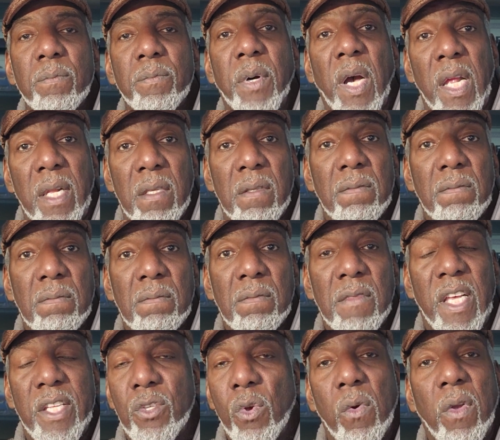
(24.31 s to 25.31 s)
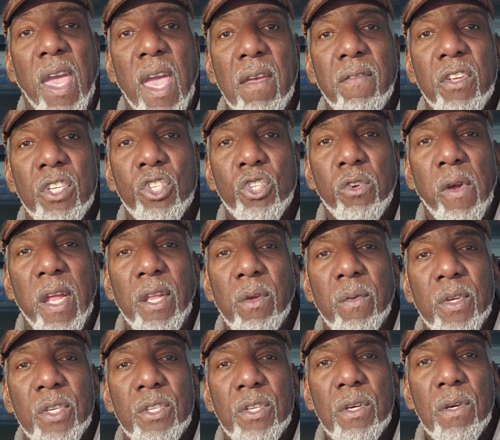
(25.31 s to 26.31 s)
But it's okay if it's
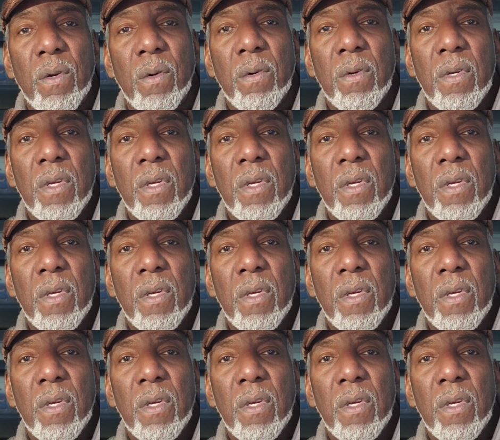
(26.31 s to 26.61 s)
strenuous too.